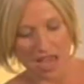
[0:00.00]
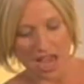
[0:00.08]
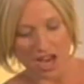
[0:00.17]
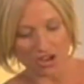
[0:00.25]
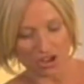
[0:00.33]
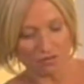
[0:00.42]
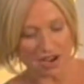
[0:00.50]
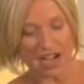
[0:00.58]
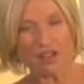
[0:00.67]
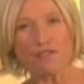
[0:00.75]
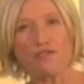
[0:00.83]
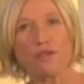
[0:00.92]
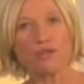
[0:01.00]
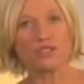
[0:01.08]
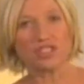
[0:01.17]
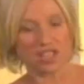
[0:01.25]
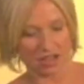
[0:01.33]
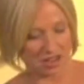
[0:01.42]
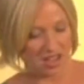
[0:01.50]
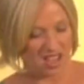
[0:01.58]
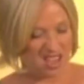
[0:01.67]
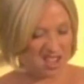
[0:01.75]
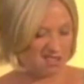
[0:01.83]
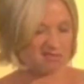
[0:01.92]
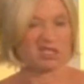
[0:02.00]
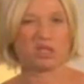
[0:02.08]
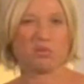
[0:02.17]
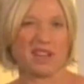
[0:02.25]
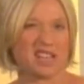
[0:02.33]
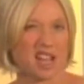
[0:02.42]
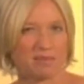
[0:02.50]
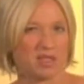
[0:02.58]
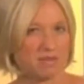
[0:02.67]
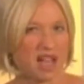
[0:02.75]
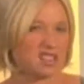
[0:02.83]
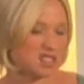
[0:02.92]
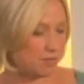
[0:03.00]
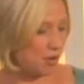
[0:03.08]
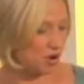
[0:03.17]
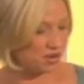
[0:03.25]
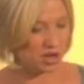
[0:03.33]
And you can really afford to sweeten up the mascarpone